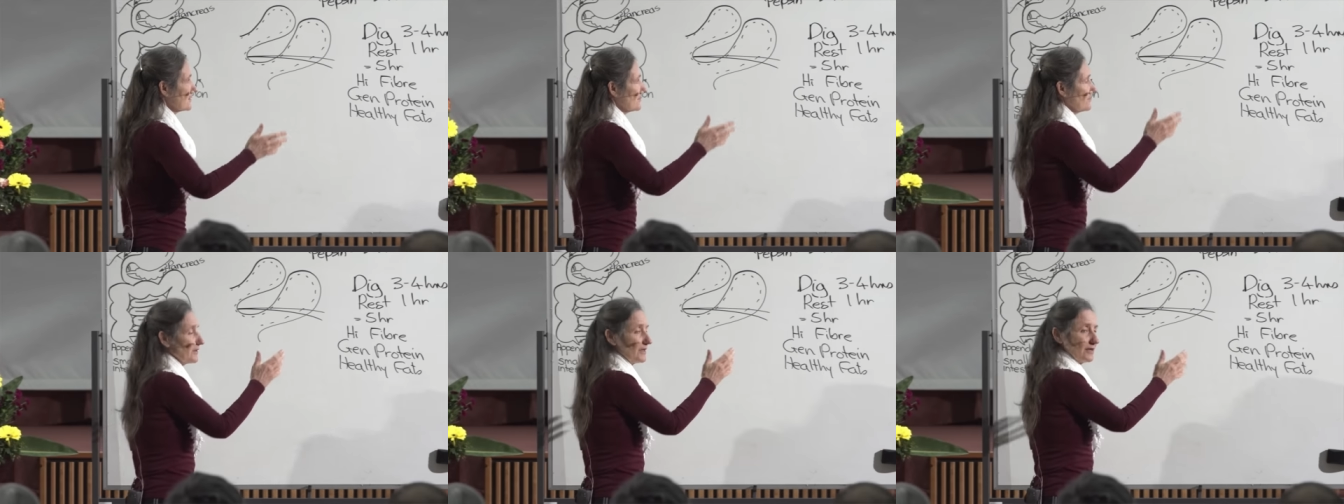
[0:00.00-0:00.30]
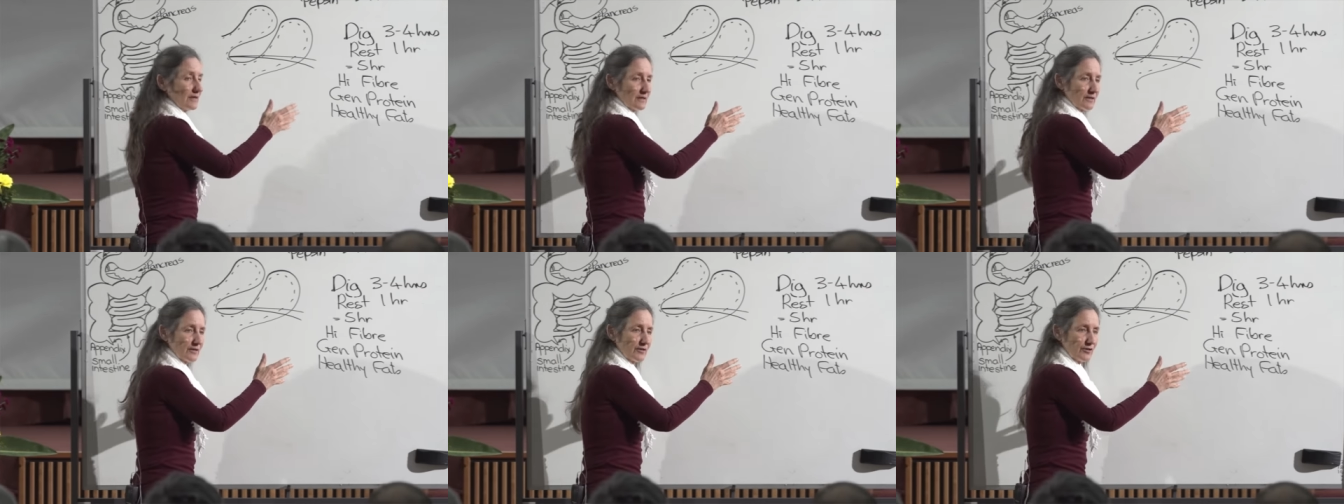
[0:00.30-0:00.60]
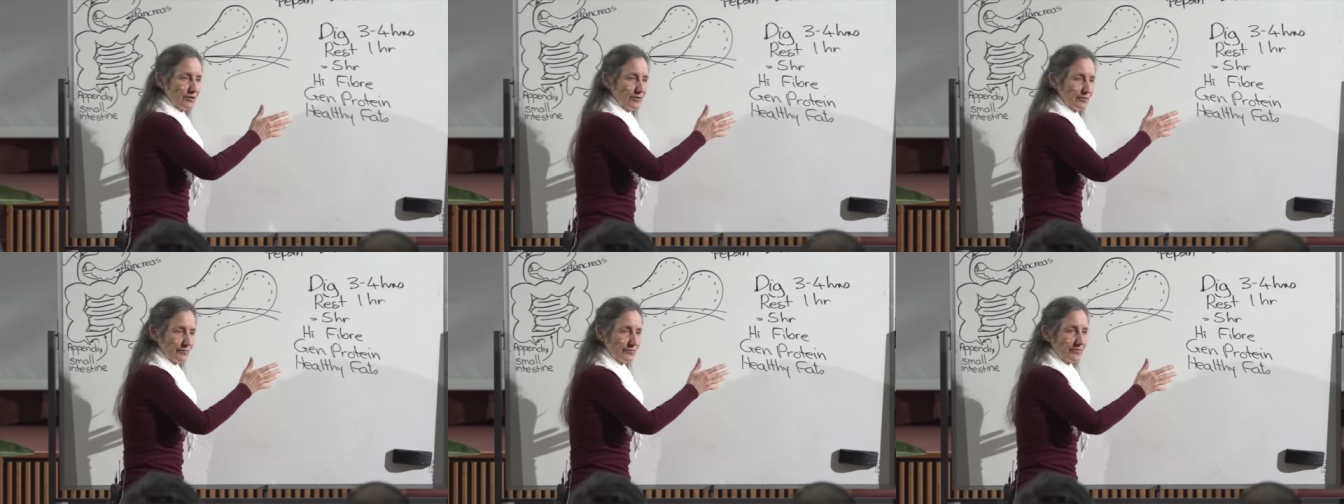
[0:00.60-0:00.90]
a meal
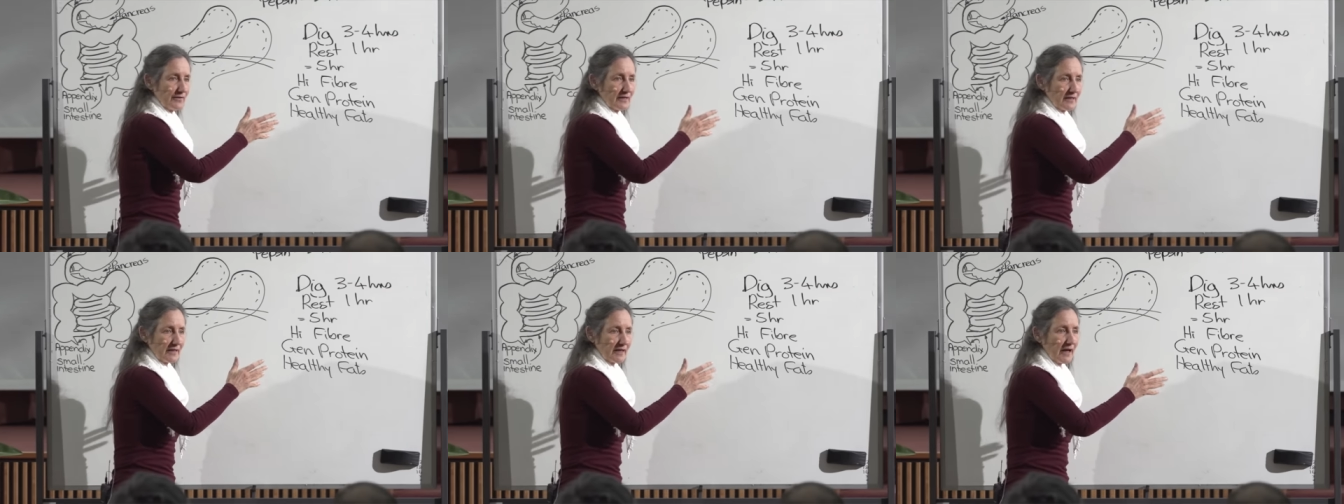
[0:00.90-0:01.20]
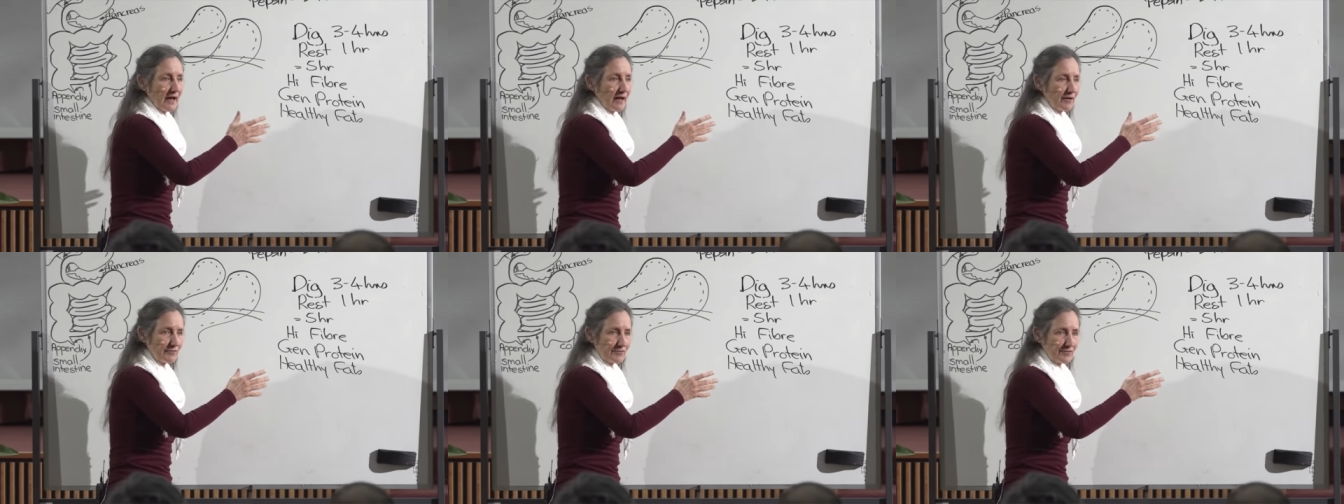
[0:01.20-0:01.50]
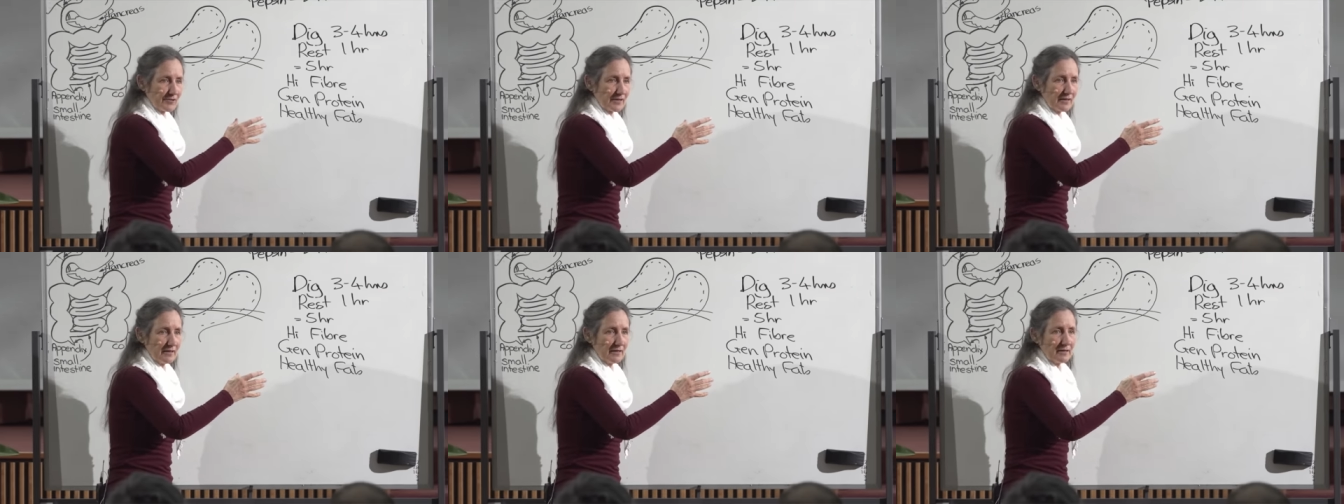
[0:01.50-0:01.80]
and you're feeling
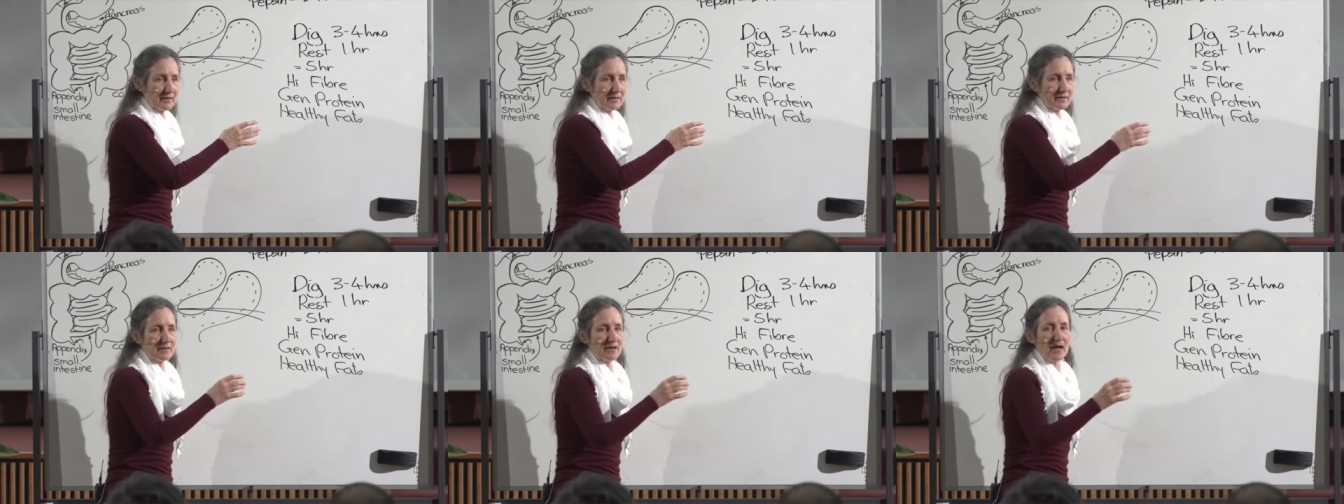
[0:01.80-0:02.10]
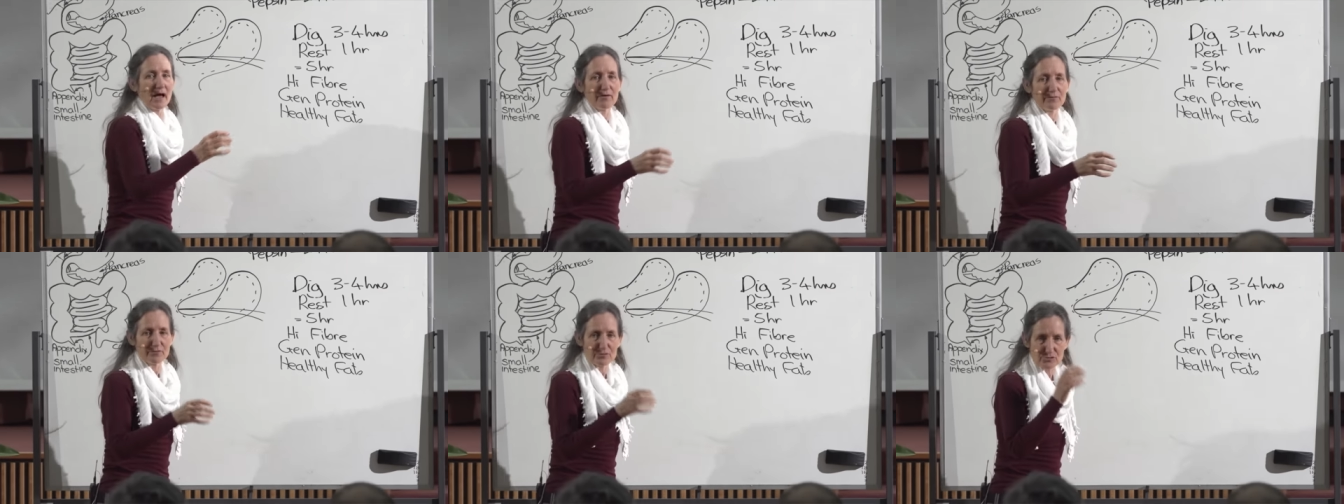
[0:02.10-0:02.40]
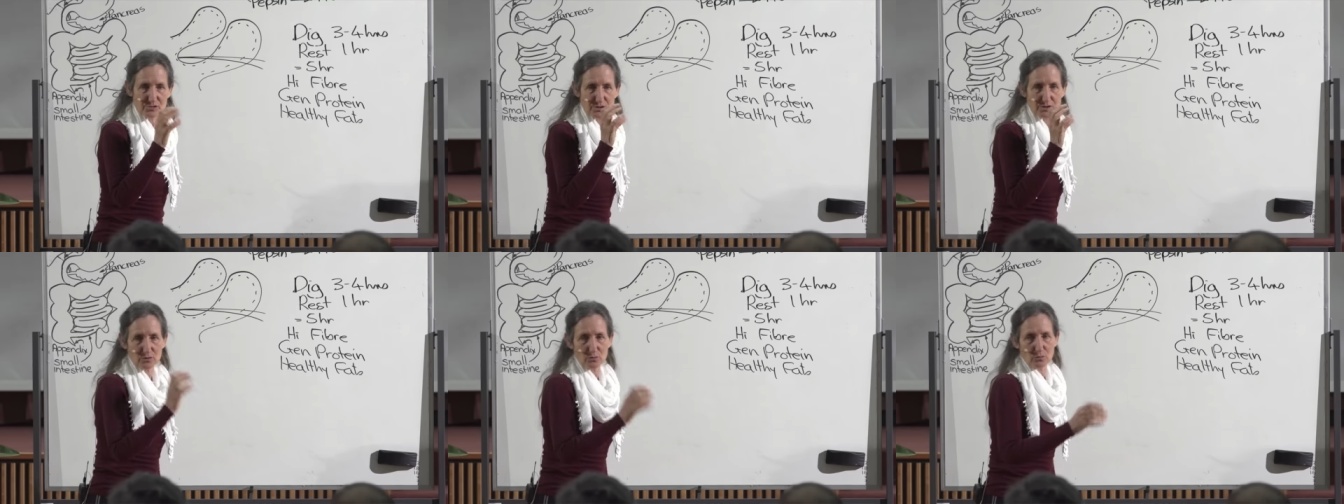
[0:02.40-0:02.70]
hungry, have a
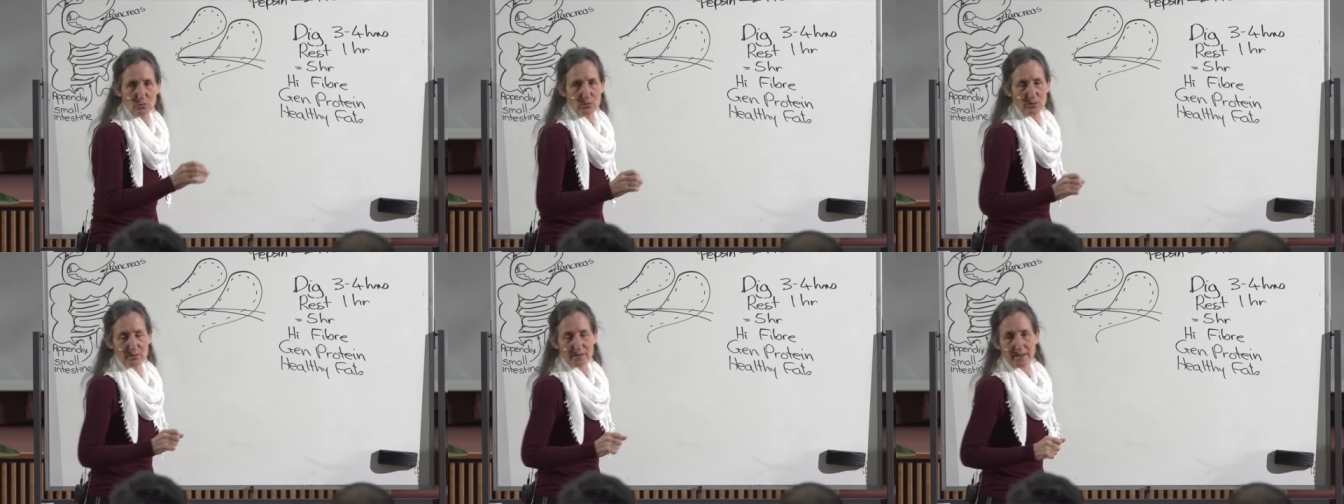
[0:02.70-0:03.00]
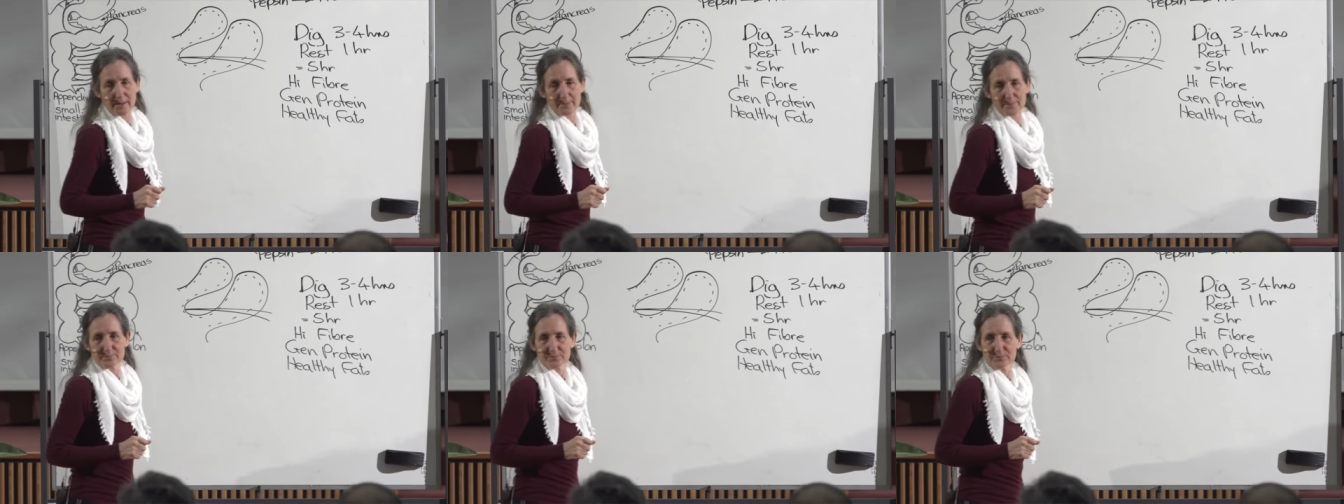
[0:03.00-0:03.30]
drink of water.